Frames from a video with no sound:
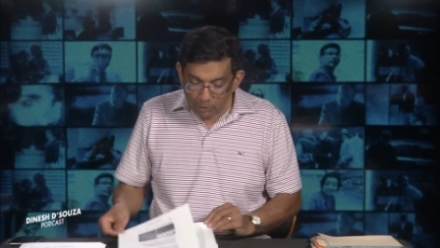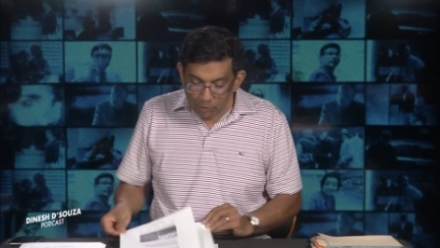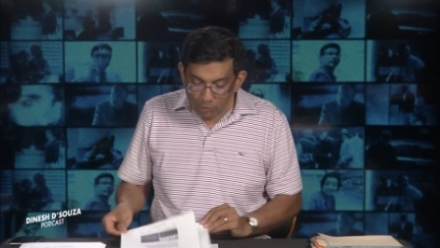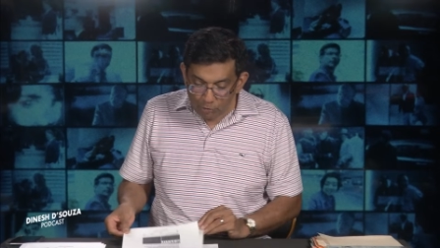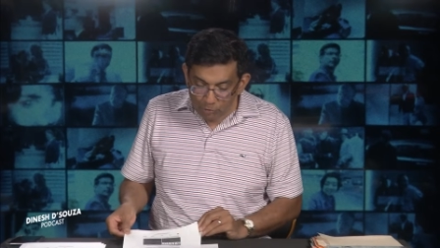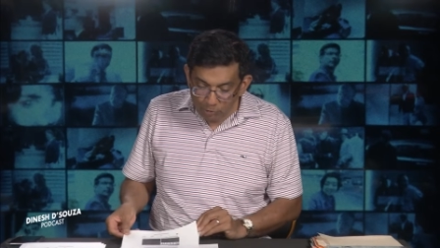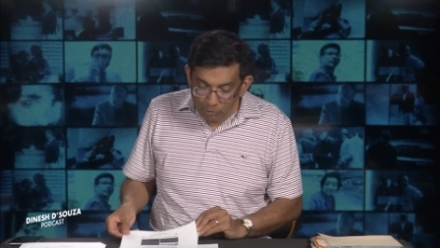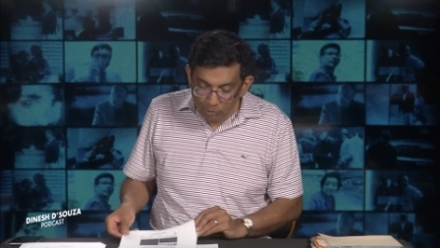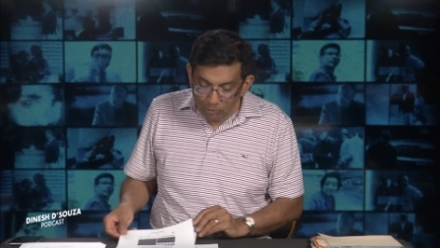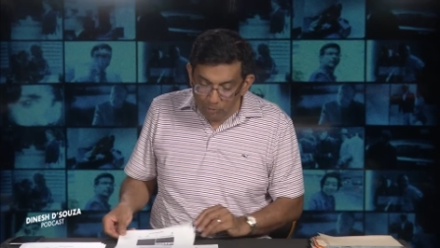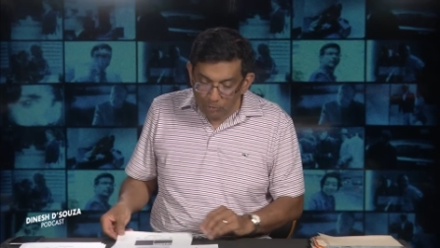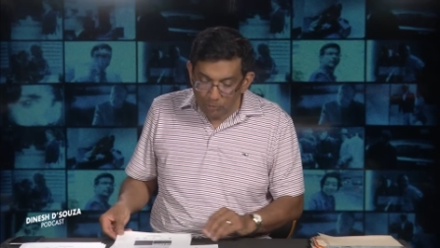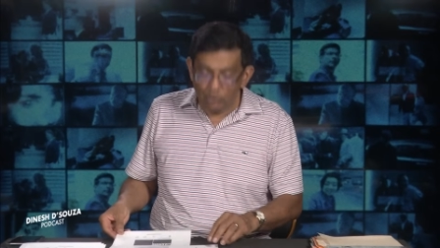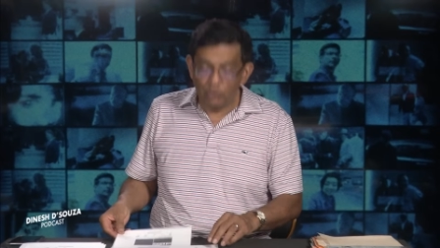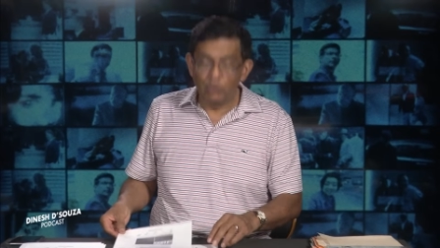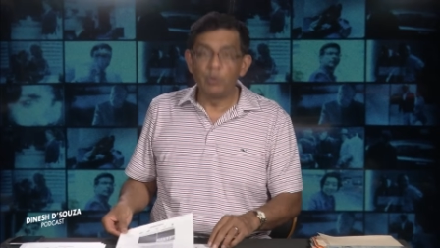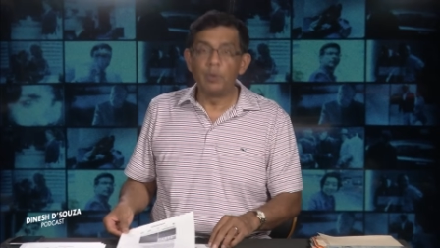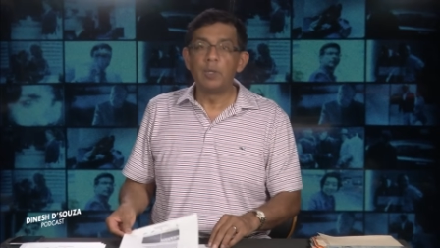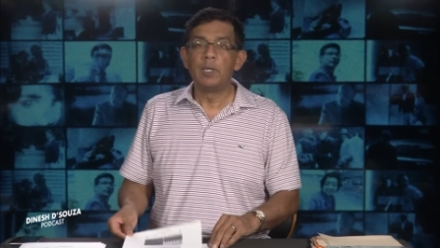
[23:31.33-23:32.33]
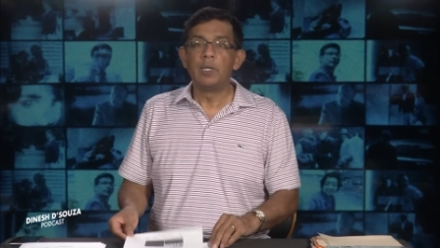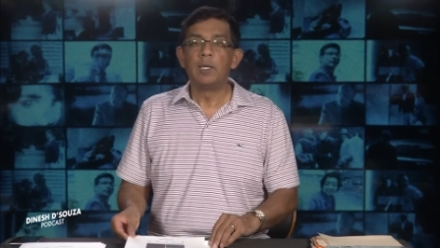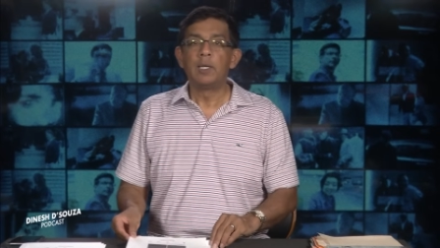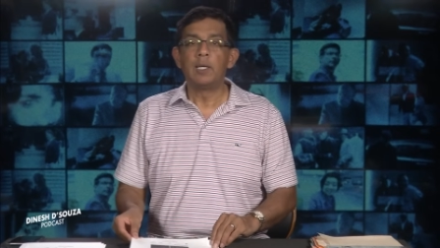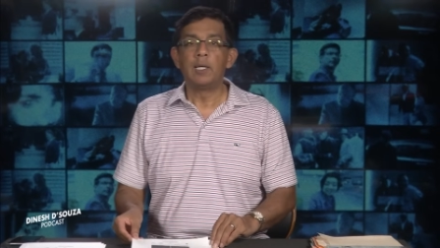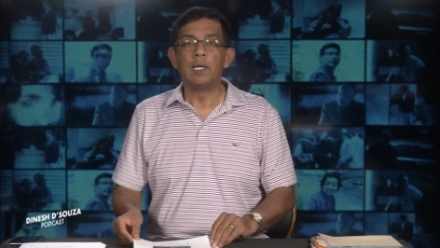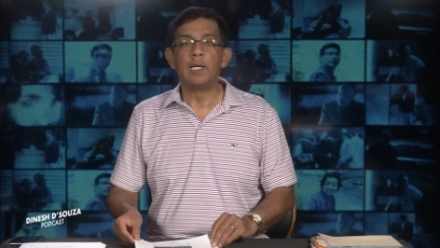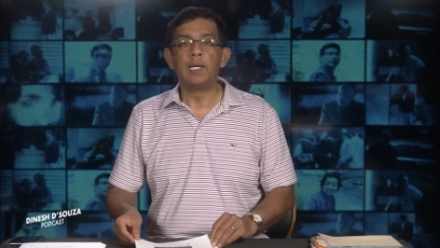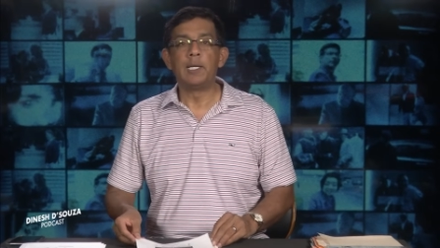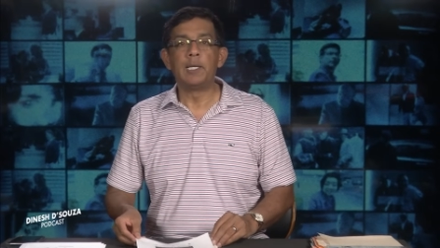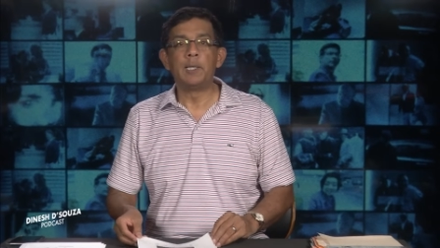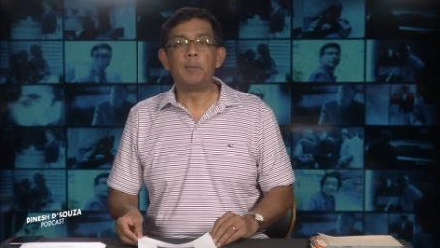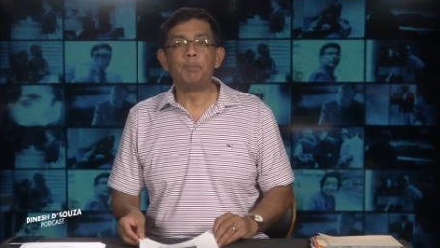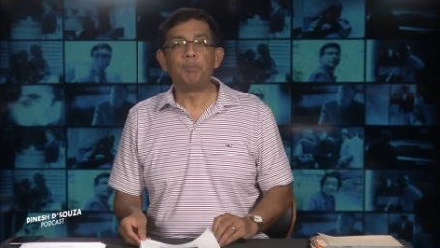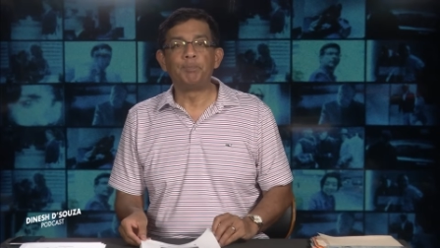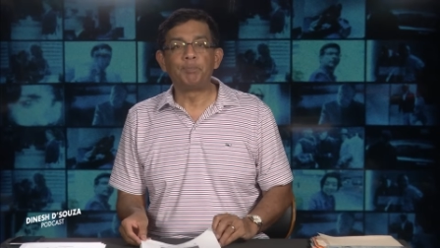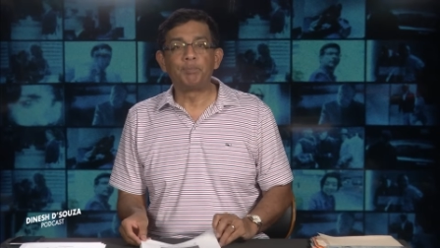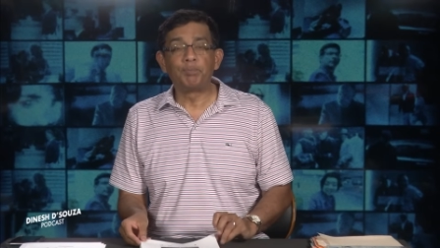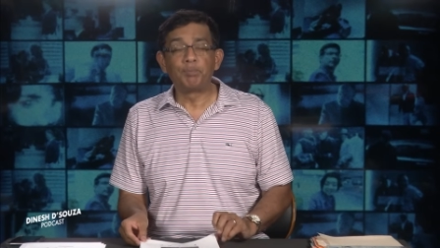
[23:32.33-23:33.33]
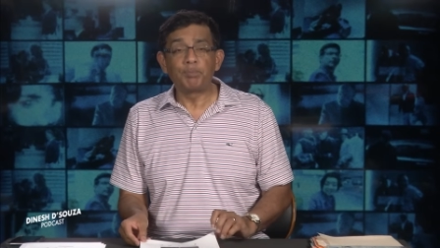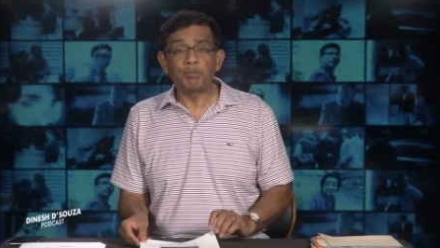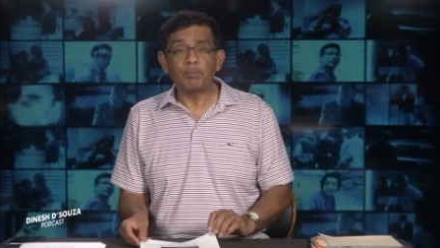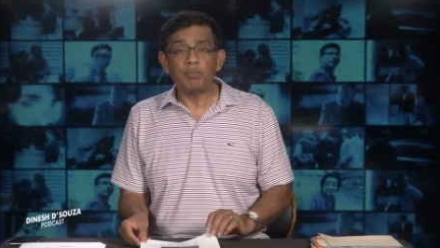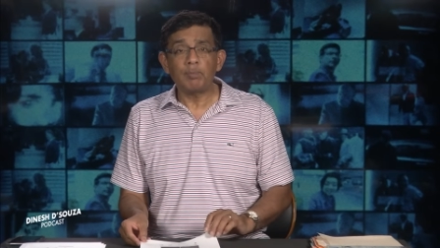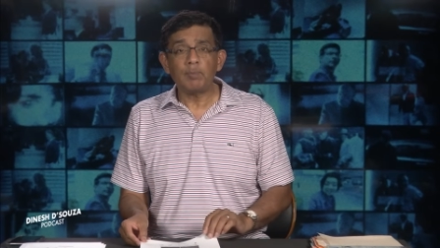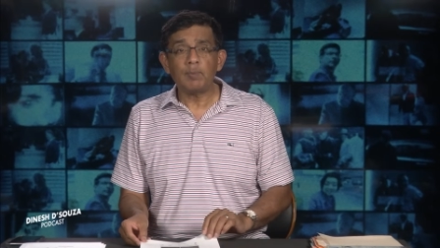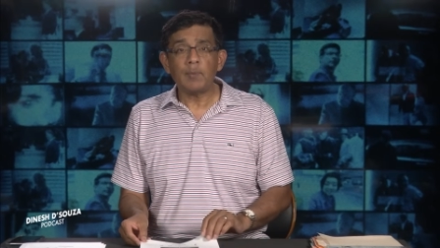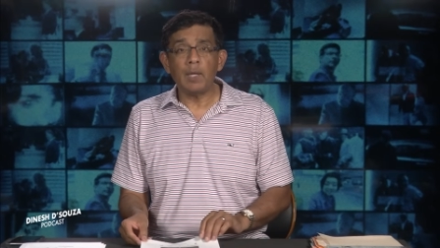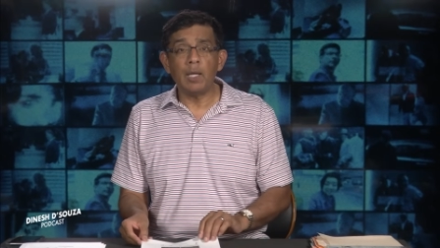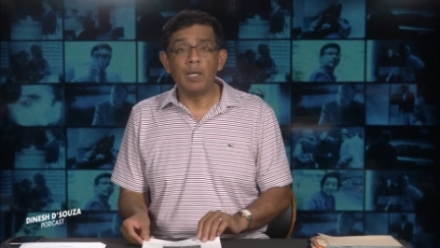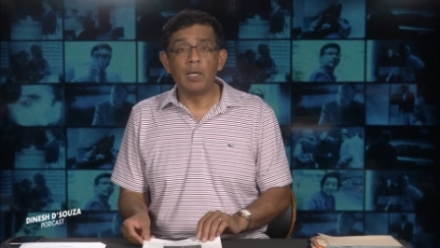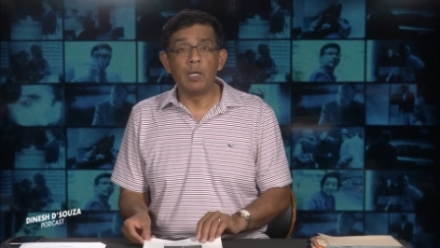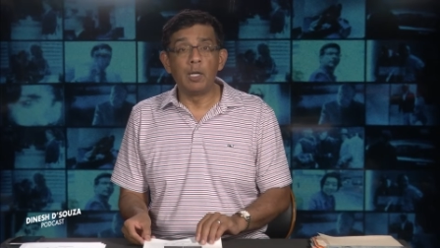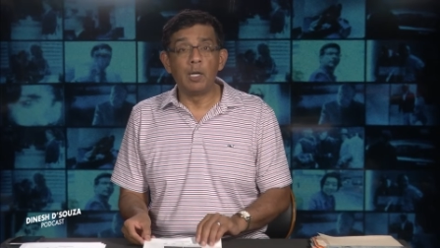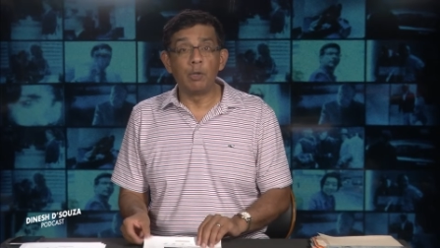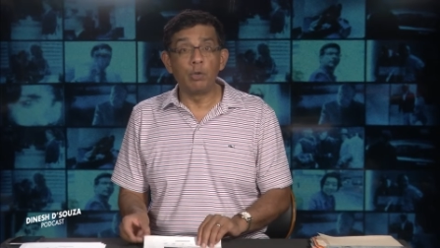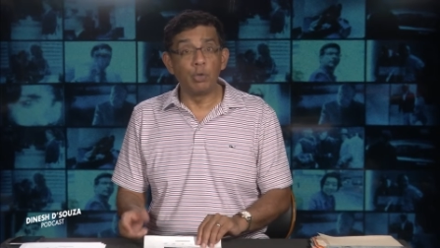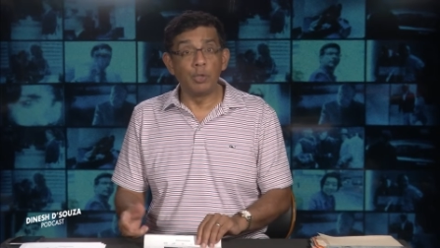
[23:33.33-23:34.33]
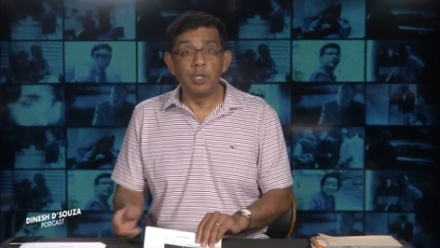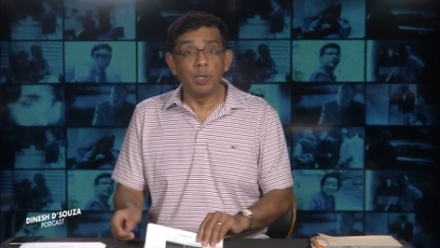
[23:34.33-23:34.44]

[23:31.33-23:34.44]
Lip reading: to the